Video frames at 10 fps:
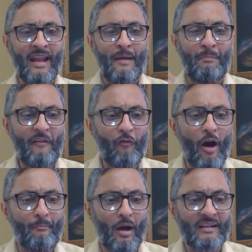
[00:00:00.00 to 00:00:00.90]

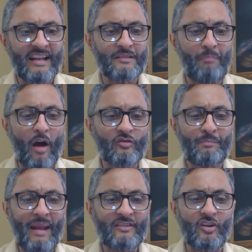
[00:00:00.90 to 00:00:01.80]
Before Monday's bounce
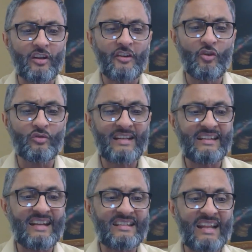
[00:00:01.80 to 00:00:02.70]
based on the news that
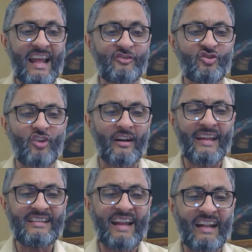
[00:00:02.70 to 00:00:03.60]
Tesla had struck a
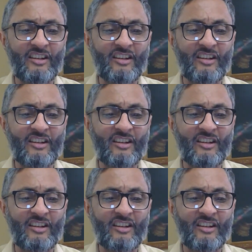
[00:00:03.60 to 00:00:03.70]
data